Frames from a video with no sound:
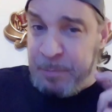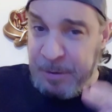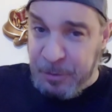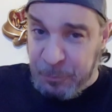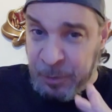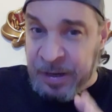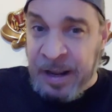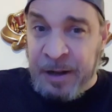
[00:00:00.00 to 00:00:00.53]
would be
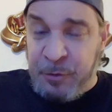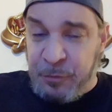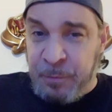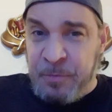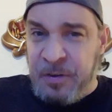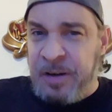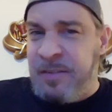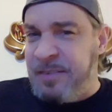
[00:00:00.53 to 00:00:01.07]
3 nights
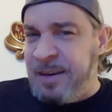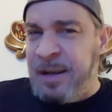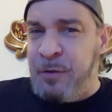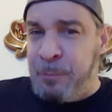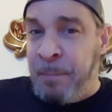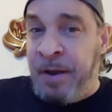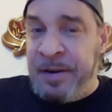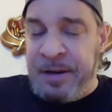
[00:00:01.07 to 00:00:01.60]
from today. Today
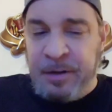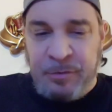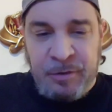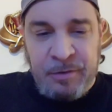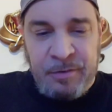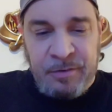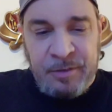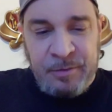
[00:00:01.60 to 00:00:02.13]
is Monday,
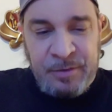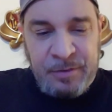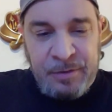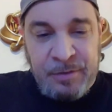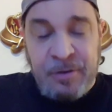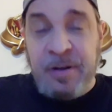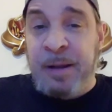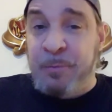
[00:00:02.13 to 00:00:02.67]
so Tuesday, Wednesday,
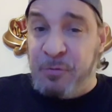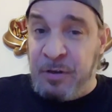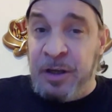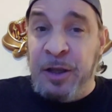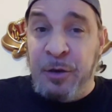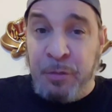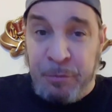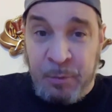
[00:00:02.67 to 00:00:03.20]
Thursday. I'm
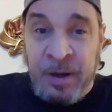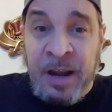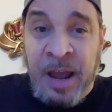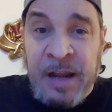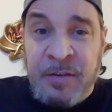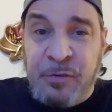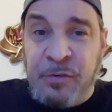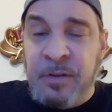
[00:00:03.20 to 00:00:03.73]
seeing it in 3
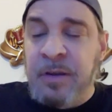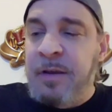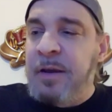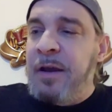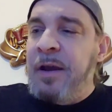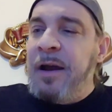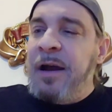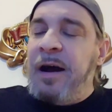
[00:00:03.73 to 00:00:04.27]
nights.
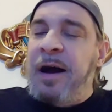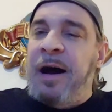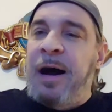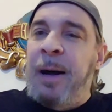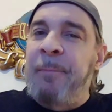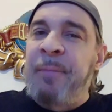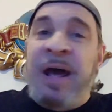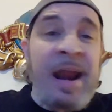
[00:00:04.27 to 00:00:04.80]

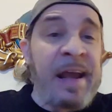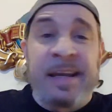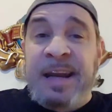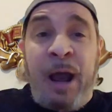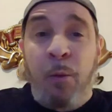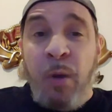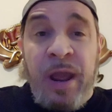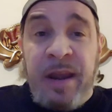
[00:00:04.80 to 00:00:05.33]
And I
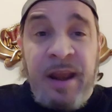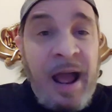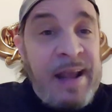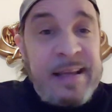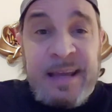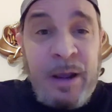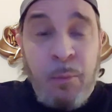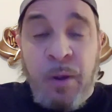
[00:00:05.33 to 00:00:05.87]
cannot wait.
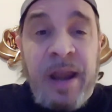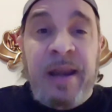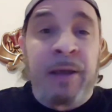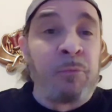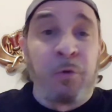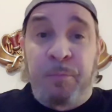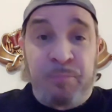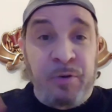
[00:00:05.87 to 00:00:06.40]
I can't wait.
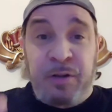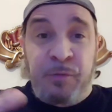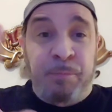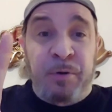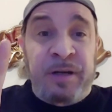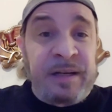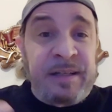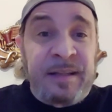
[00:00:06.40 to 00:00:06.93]
And it's
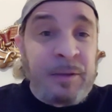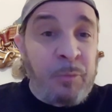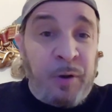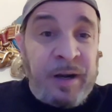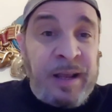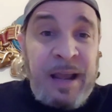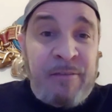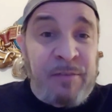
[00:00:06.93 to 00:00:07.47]
predicted that
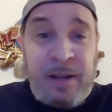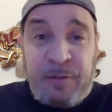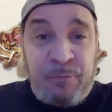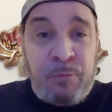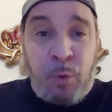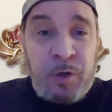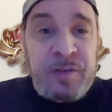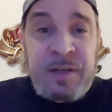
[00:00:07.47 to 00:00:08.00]
we're going to have like
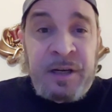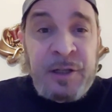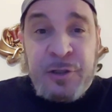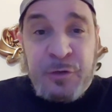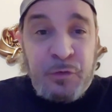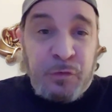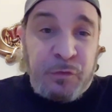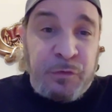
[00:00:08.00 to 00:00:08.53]
14
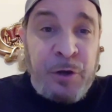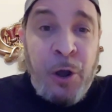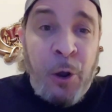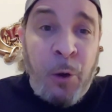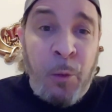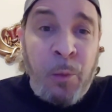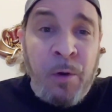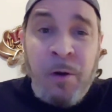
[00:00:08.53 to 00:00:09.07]
inches of
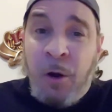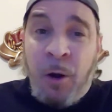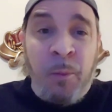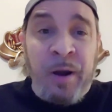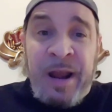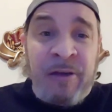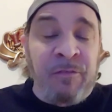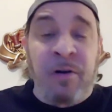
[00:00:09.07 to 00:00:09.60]
snow or
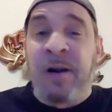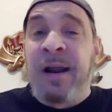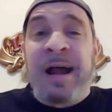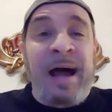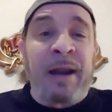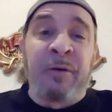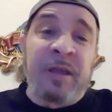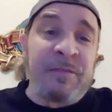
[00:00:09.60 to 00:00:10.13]
whatever.
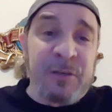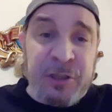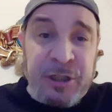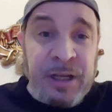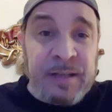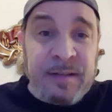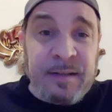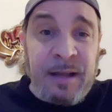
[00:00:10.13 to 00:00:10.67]
I don't give a
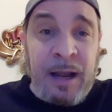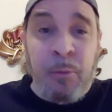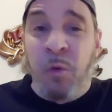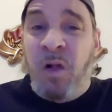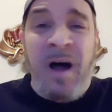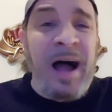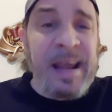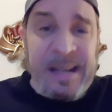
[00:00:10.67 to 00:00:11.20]
shit. I
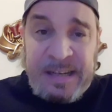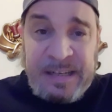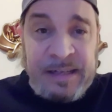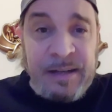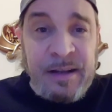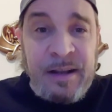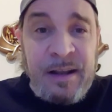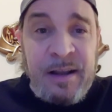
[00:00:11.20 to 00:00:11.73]
will
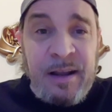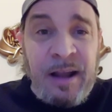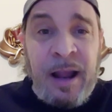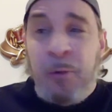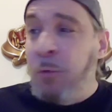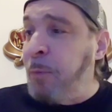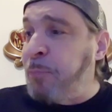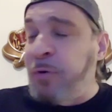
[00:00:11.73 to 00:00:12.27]
hike.
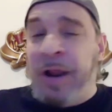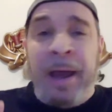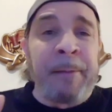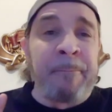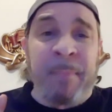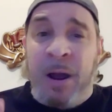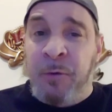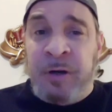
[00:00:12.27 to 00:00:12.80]
I will put
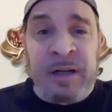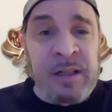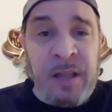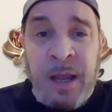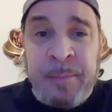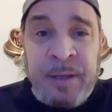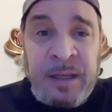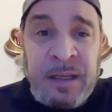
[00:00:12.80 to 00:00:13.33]
on mountain
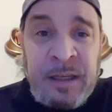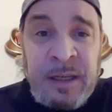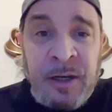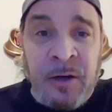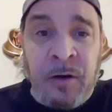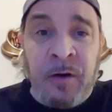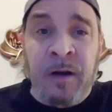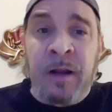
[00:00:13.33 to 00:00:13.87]
climbing
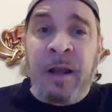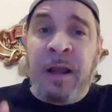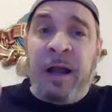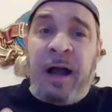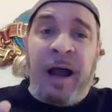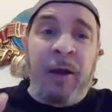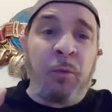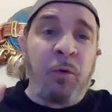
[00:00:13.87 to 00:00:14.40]
gear.
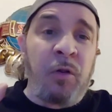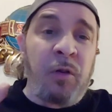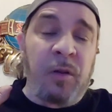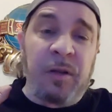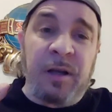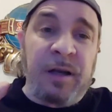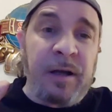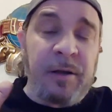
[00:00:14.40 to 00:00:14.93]
I
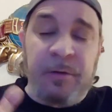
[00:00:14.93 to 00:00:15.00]
will